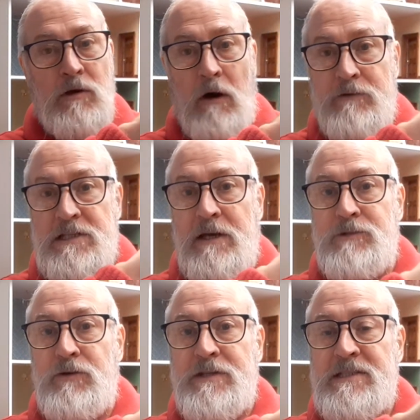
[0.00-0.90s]
Obviously I'm
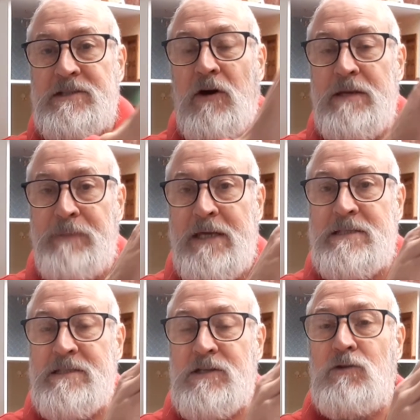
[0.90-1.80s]
doing the side
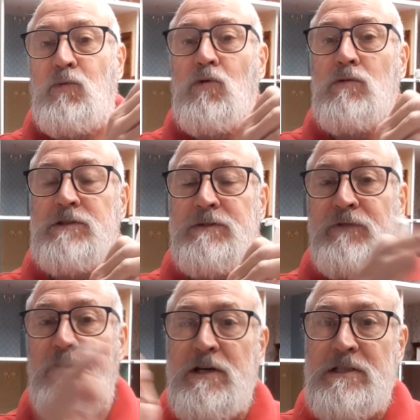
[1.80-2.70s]
pieces of the walls
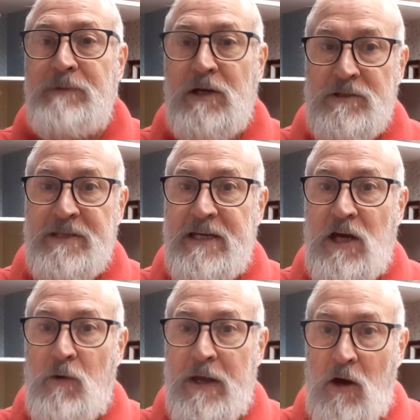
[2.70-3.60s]
first because they
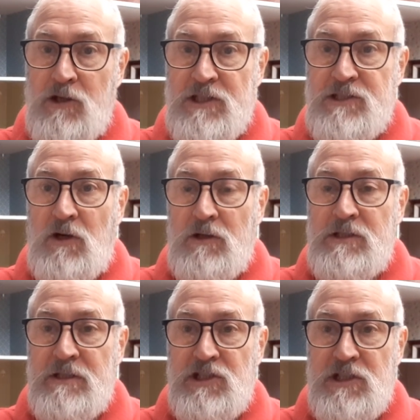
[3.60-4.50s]
go just onto
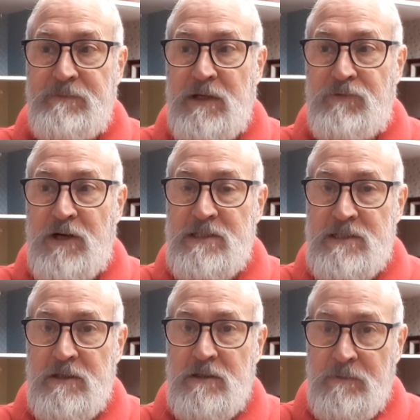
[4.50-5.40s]
the chimney breast
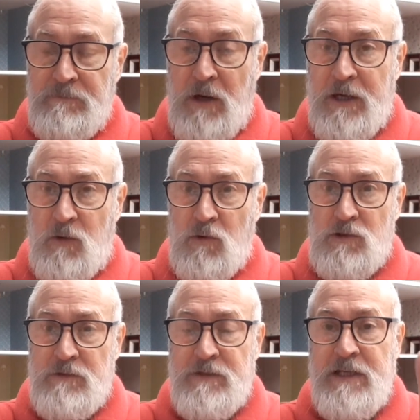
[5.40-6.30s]
by
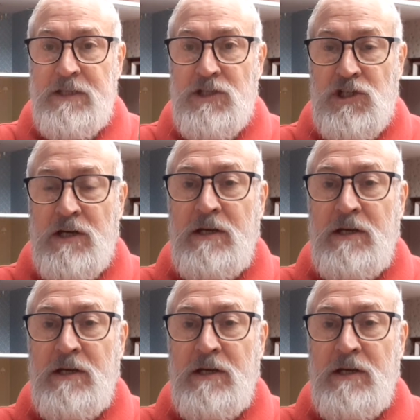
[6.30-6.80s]
1/4 of an inch,